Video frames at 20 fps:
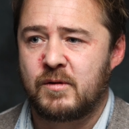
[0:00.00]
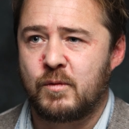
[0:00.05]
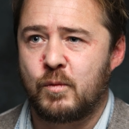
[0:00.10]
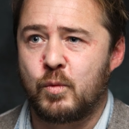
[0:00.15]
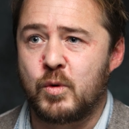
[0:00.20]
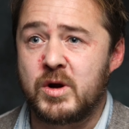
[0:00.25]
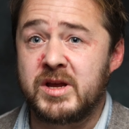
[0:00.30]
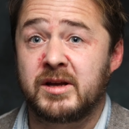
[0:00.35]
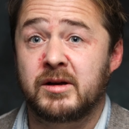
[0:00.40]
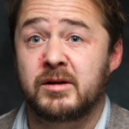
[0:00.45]

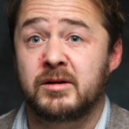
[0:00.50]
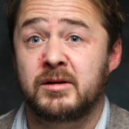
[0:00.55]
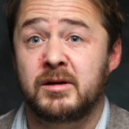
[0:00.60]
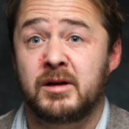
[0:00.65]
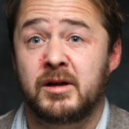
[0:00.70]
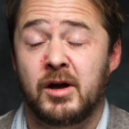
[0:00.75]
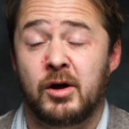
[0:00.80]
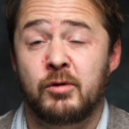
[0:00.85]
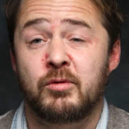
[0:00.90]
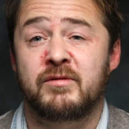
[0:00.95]
we can
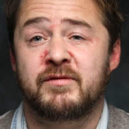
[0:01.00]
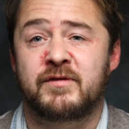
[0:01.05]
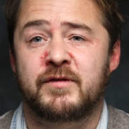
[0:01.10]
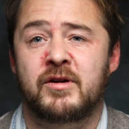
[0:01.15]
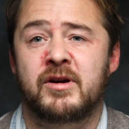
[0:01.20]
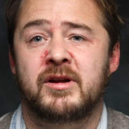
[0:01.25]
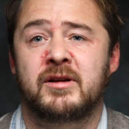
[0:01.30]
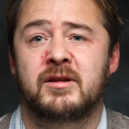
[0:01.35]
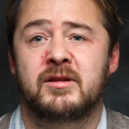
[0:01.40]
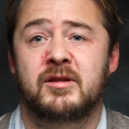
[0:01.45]
go and
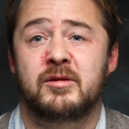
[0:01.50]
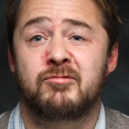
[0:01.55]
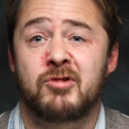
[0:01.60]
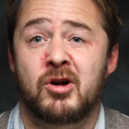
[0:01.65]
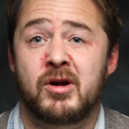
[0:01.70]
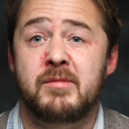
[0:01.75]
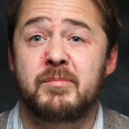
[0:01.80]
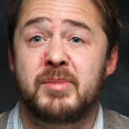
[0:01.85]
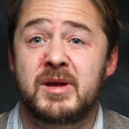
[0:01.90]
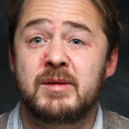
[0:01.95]
find the
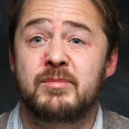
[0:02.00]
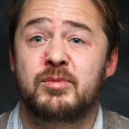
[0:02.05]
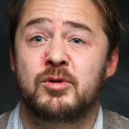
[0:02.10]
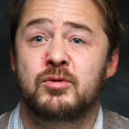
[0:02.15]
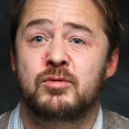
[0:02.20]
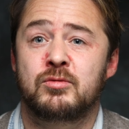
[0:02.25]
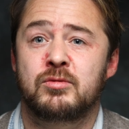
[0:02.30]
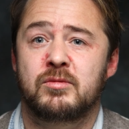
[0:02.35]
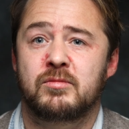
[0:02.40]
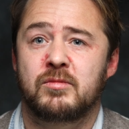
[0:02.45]
right
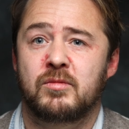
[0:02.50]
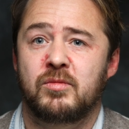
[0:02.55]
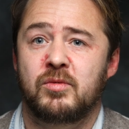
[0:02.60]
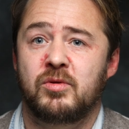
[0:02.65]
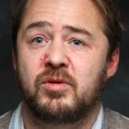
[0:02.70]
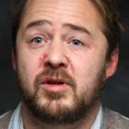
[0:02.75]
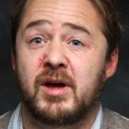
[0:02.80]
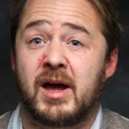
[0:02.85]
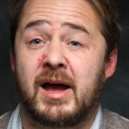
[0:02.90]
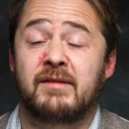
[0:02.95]
people
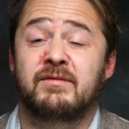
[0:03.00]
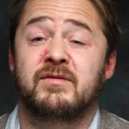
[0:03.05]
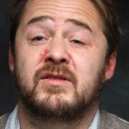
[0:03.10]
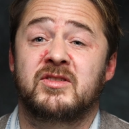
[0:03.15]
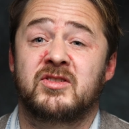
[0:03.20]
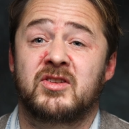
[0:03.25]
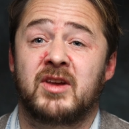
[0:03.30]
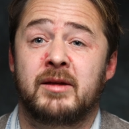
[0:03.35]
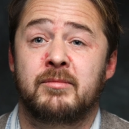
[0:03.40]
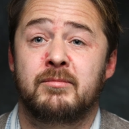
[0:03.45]
that have the
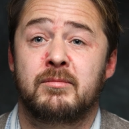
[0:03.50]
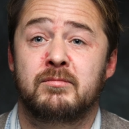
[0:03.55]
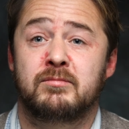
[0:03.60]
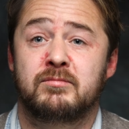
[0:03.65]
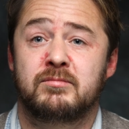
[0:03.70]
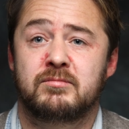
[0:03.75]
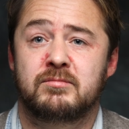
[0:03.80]
same